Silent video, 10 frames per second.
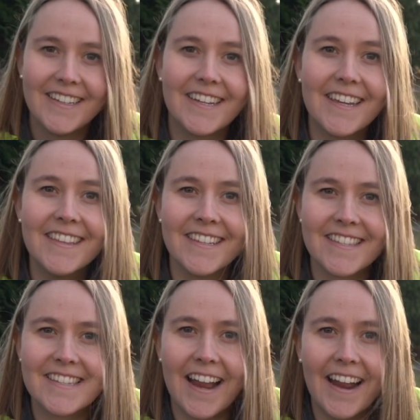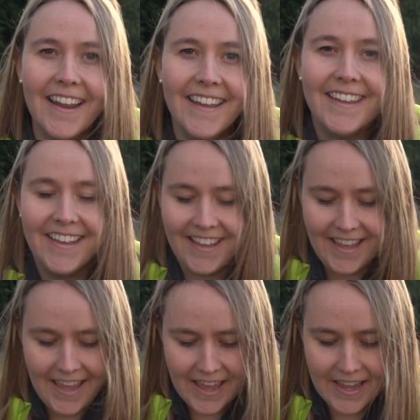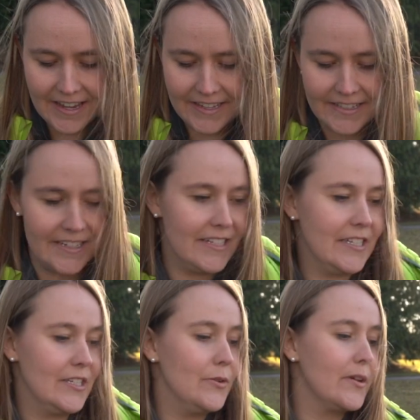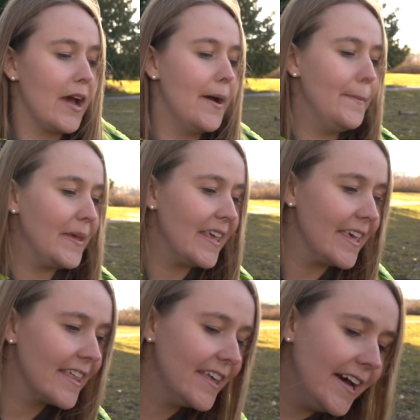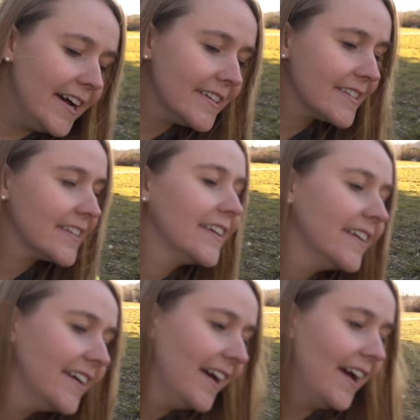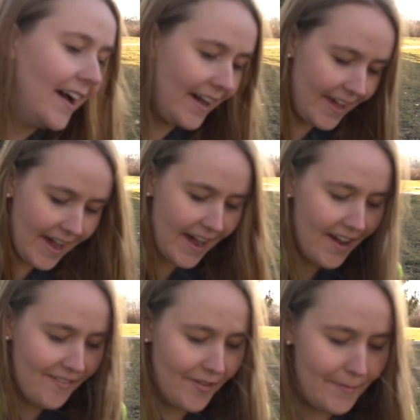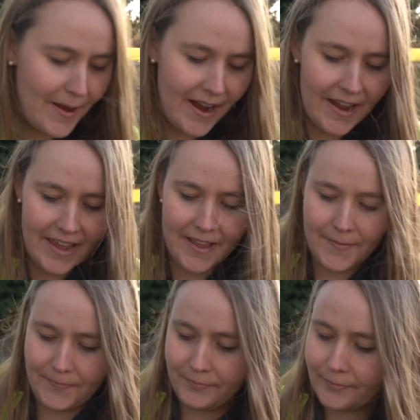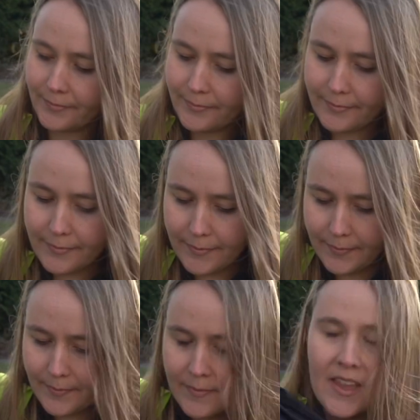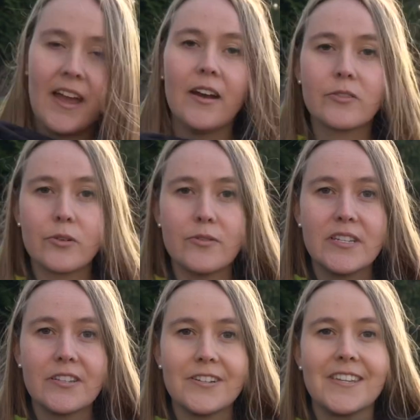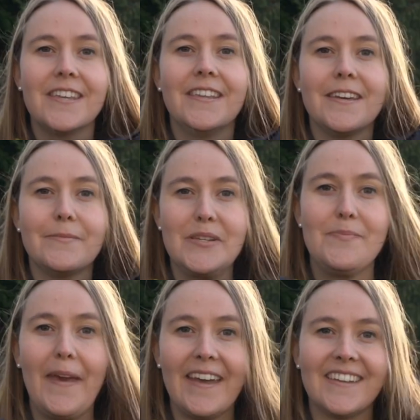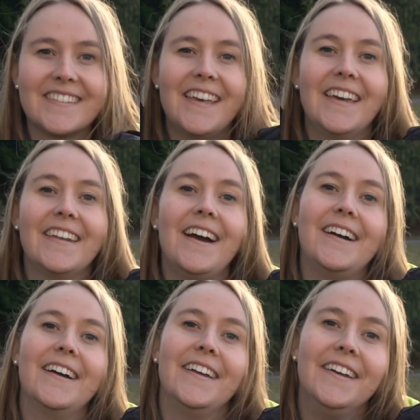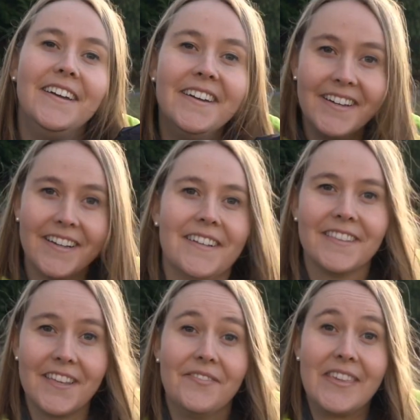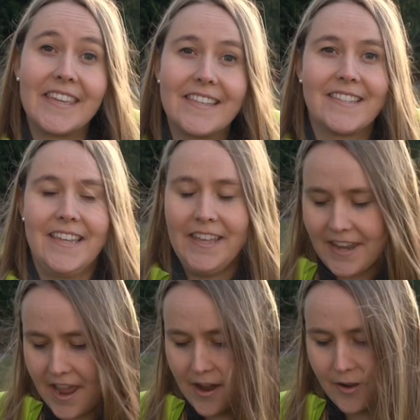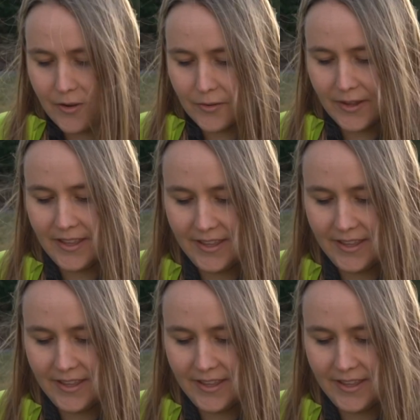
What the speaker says: taking this guy. And to accompany that, I have my Outdoor Research Helium 2 pants, and I love these. Now,